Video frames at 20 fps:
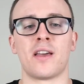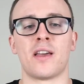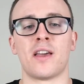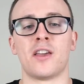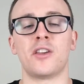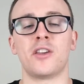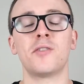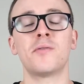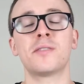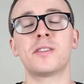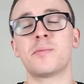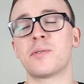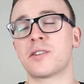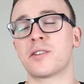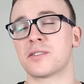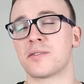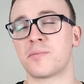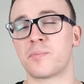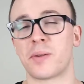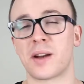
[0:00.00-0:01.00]
usually
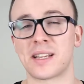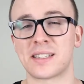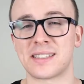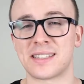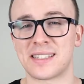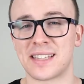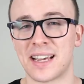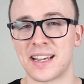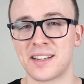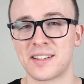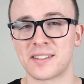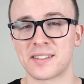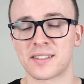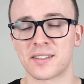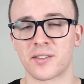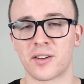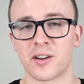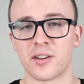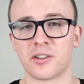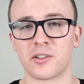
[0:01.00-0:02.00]
because of presentations they've
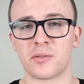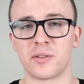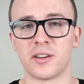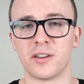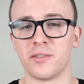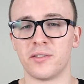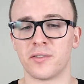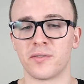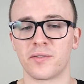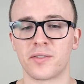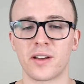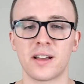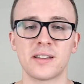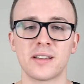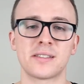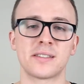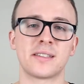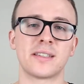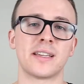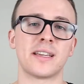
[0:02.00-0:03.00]
got to do in
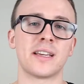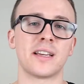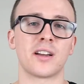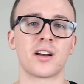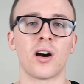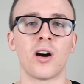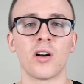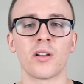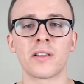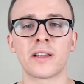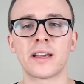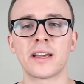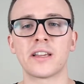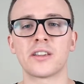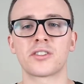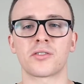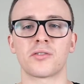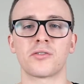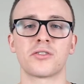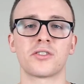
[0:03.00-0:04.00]
university, in
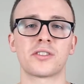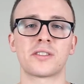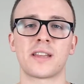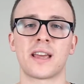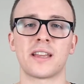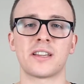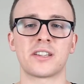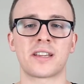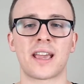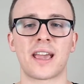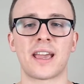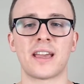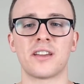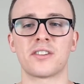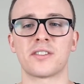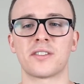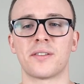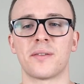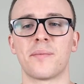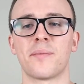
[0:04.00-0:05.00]
college, or just
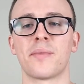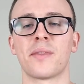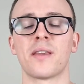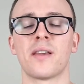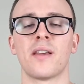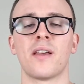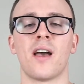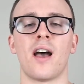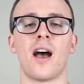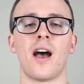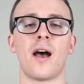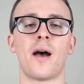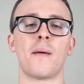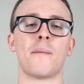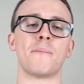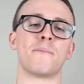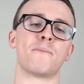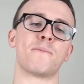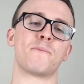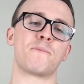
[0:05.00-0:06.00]
education.
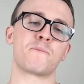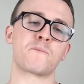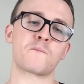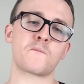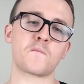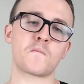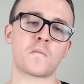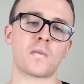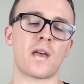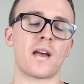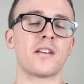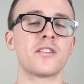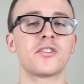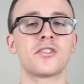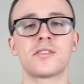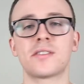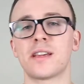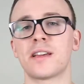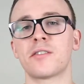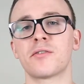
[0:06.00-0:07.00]
And
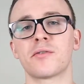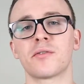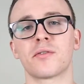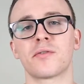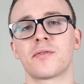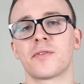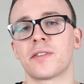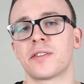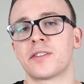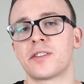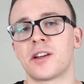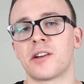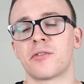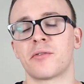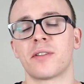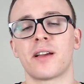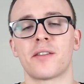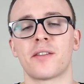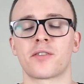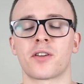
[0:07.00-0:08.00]
just general
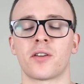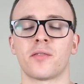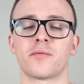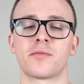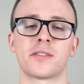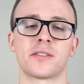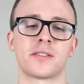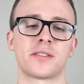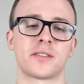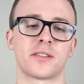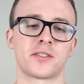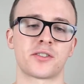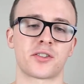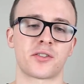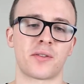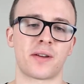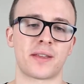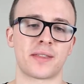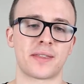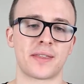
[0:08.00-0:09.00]
life, confidence is such a
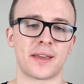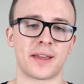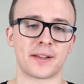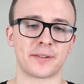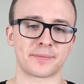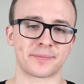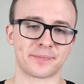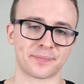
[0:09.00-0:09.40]
great thing.